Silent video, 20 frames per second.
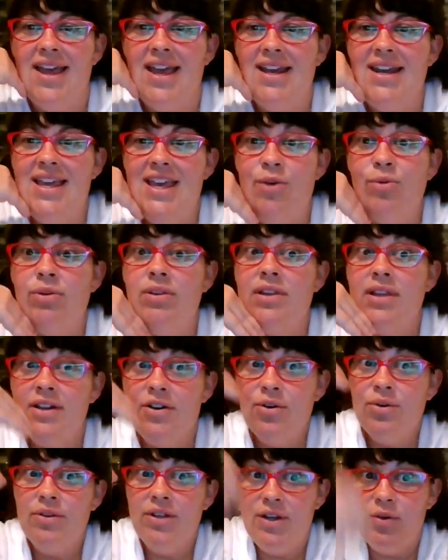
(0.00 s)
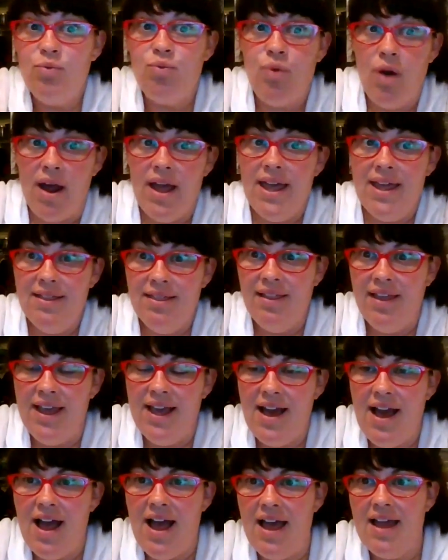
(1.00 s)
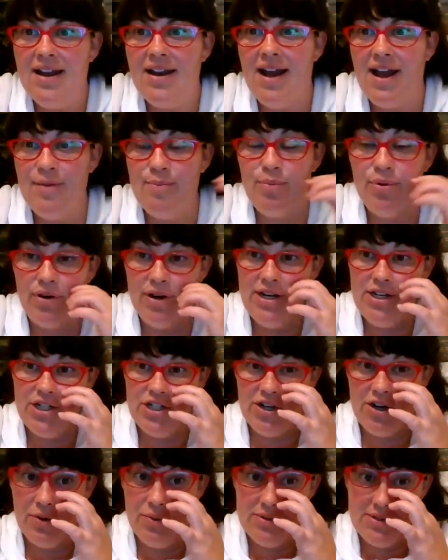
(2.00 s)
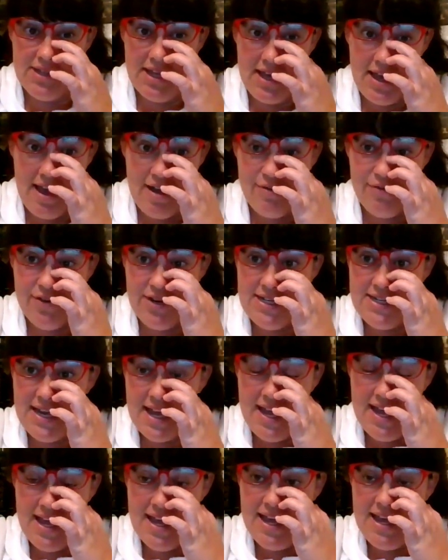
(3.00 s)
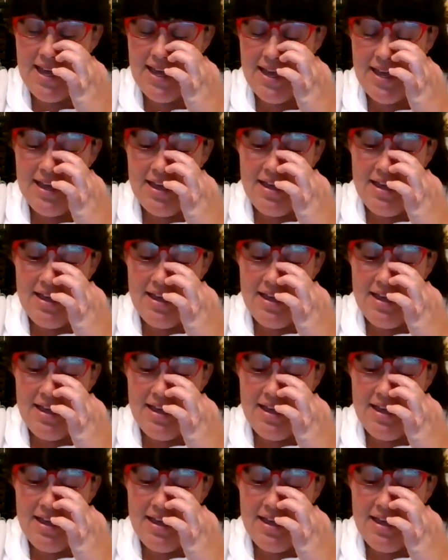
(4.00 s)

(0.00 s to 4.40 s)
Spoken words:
and he would literally write, like, on, I'm pretty sure it was like every day,